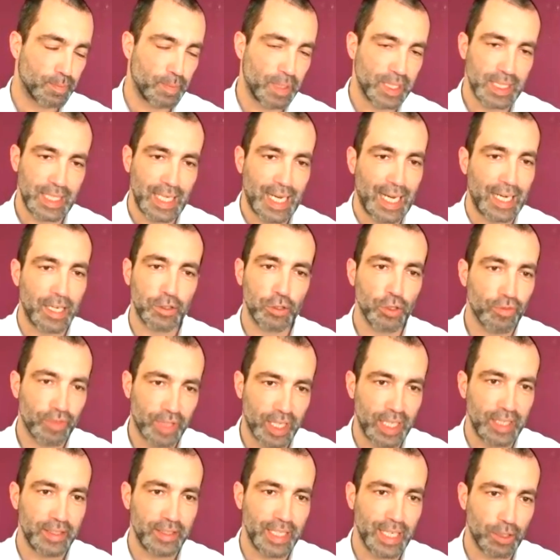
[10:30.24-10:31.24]
speciality
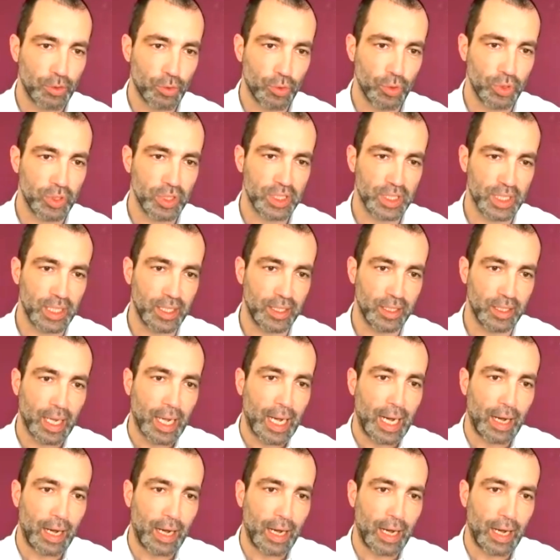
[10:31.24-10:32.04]
of the Indian cuisine.